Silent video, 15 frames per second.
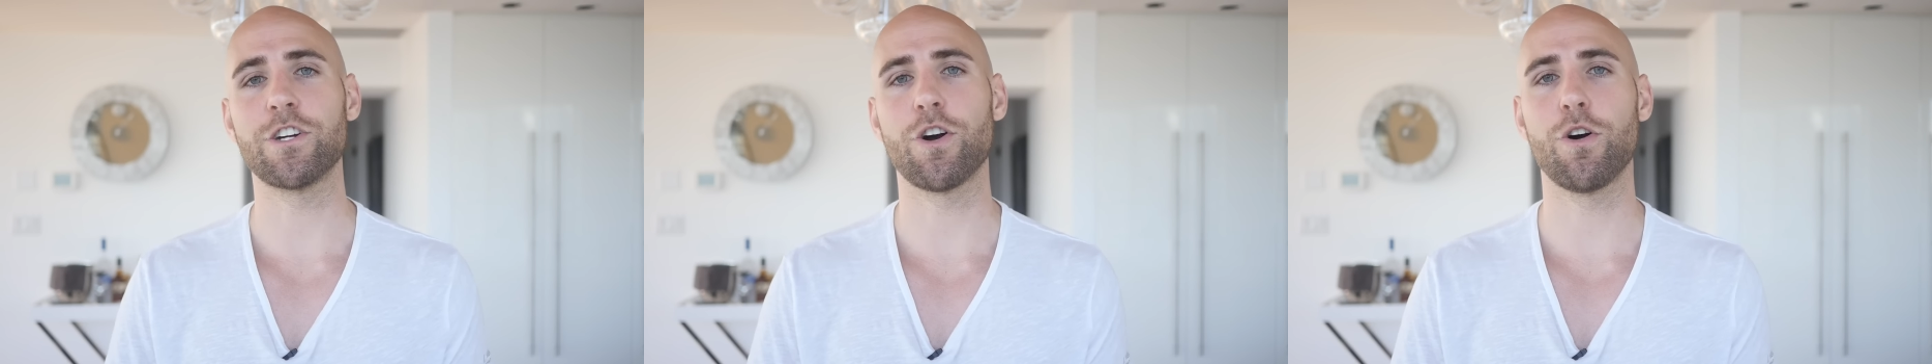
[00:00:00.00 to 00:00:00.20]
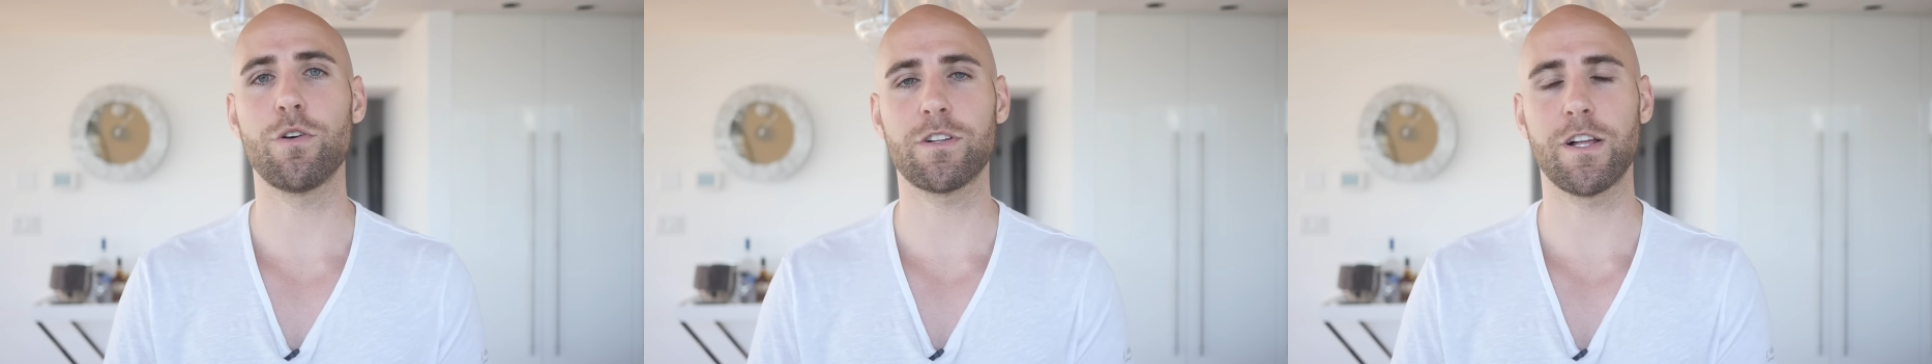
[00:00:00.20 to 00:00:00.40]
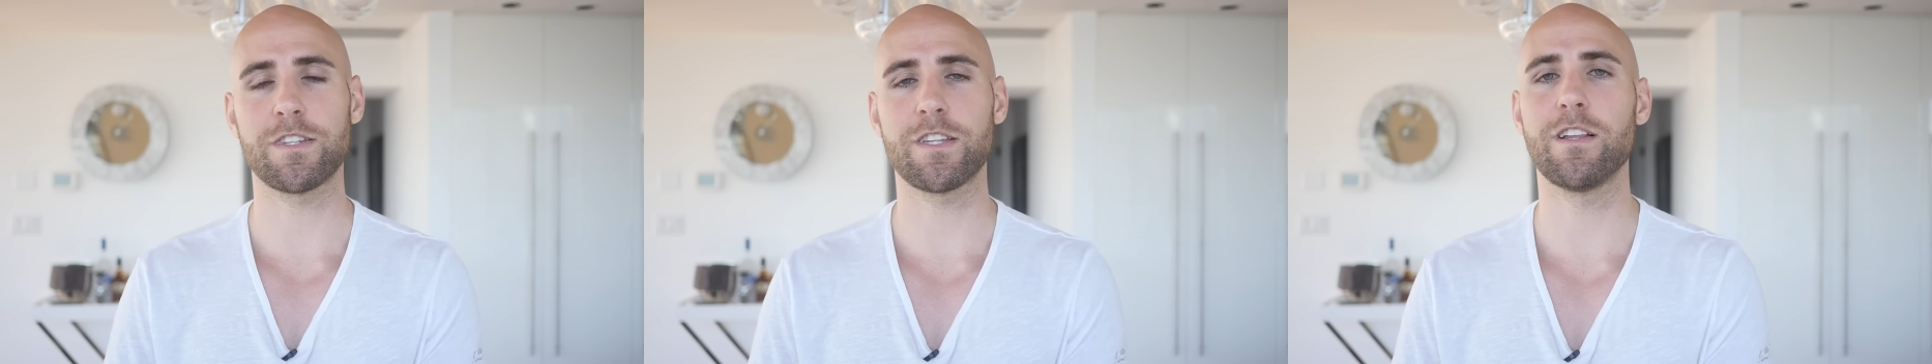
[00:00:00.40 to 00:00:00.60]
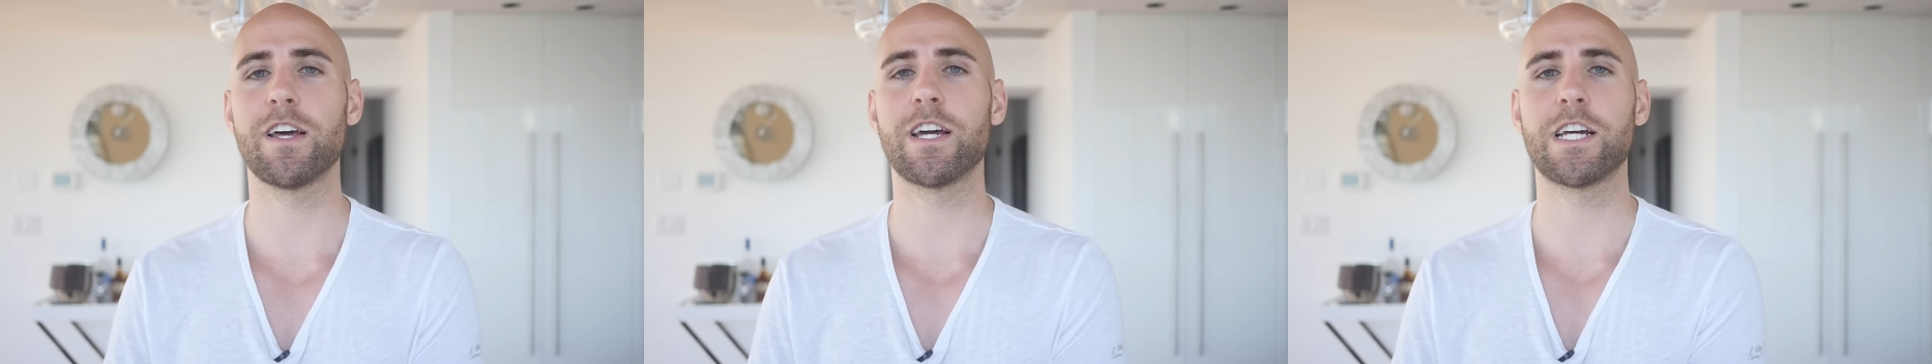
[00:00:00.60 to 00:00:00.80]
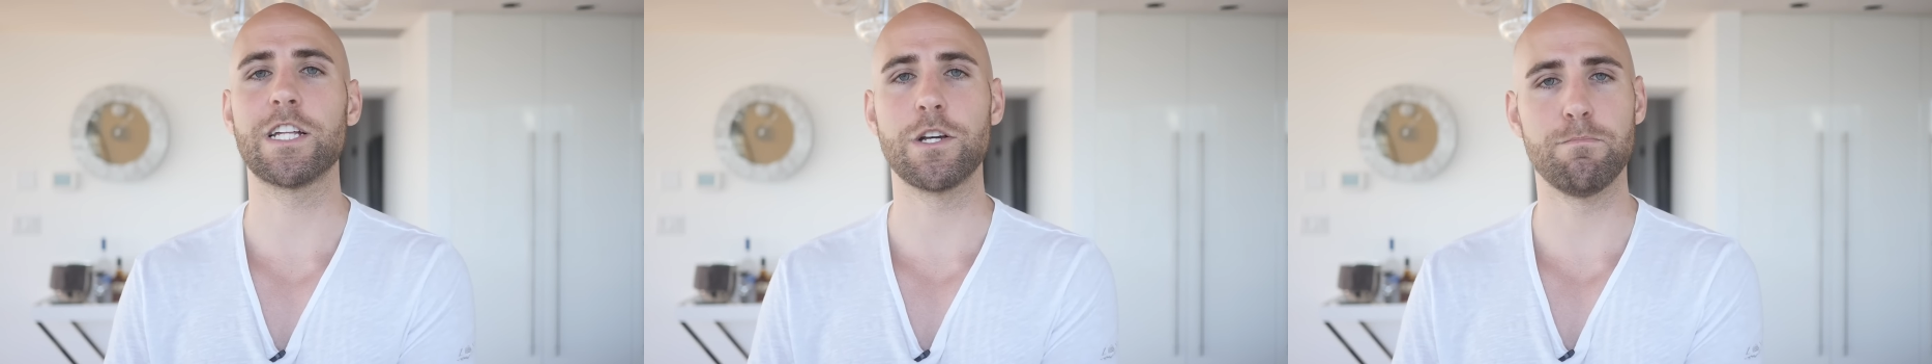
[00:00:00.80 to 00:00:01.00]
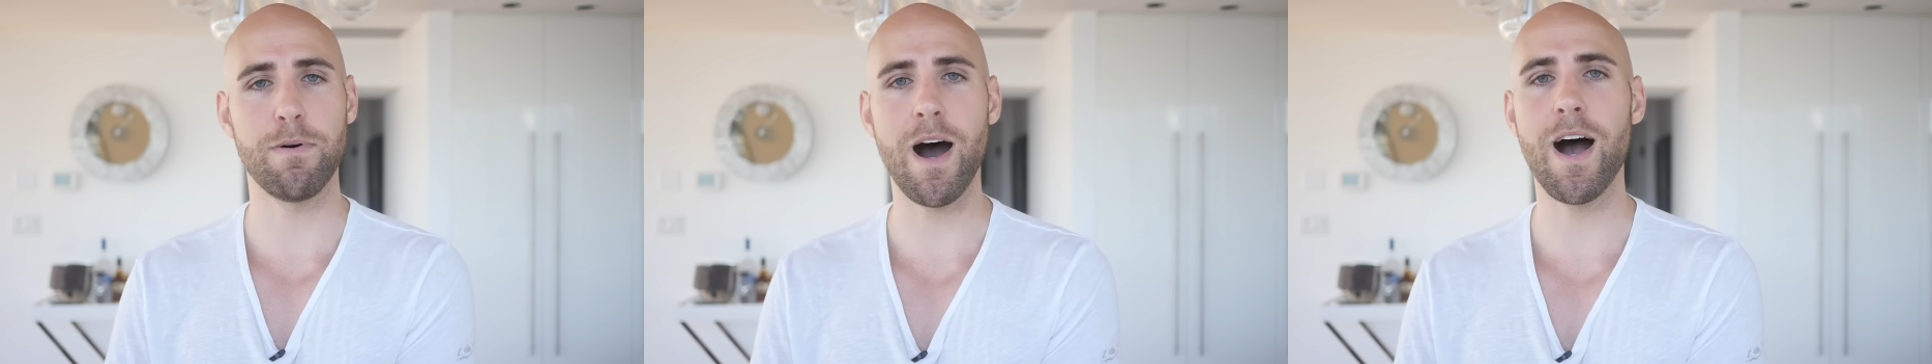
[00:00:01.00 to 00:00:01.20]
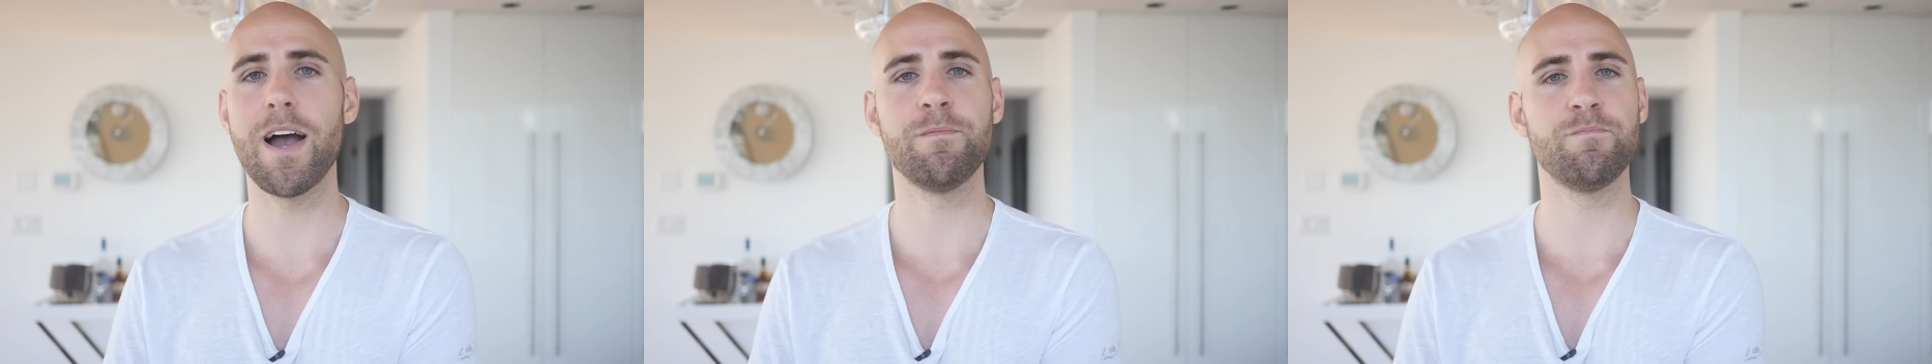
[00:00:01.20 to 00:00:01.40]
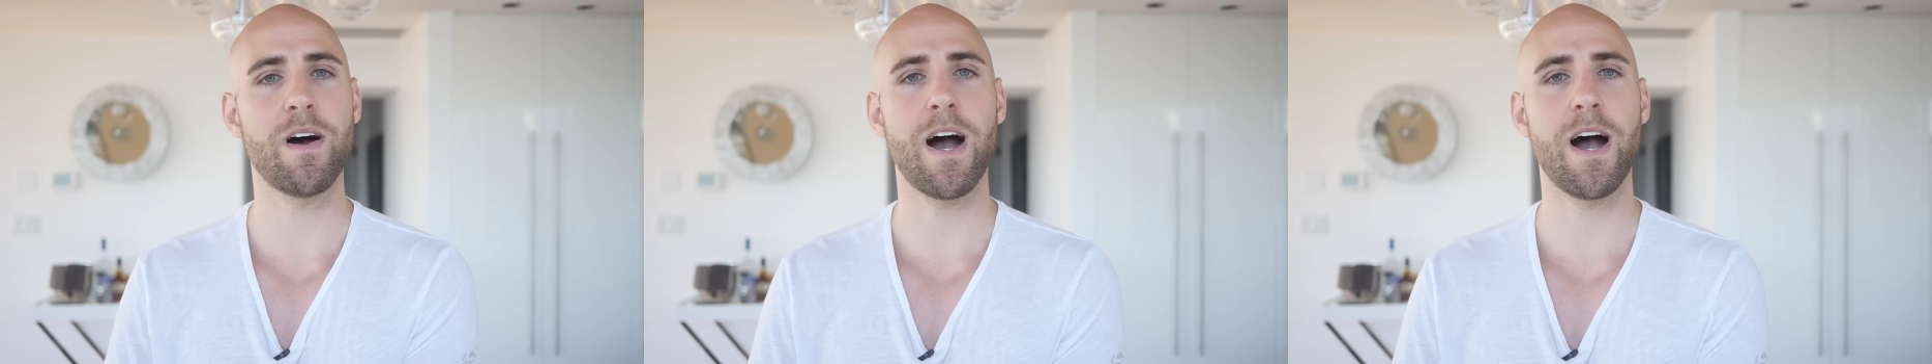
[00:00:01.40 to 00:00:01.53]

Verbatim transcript: you go click the link and you buy it,